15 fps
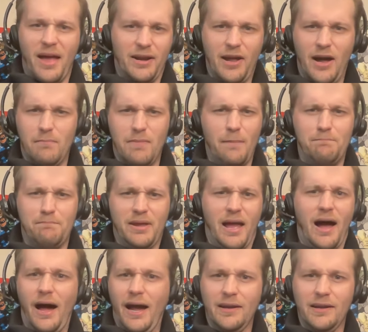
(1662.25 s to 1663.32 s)
come up
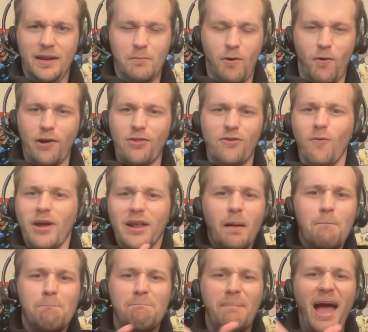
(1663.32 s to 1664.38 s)
behind him, or he's doing
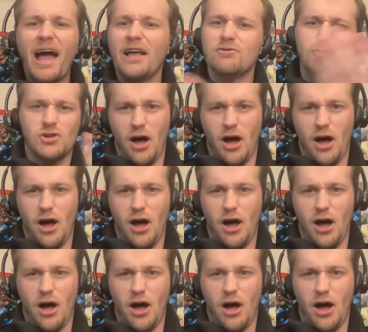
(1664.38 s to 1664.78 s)
a bad job.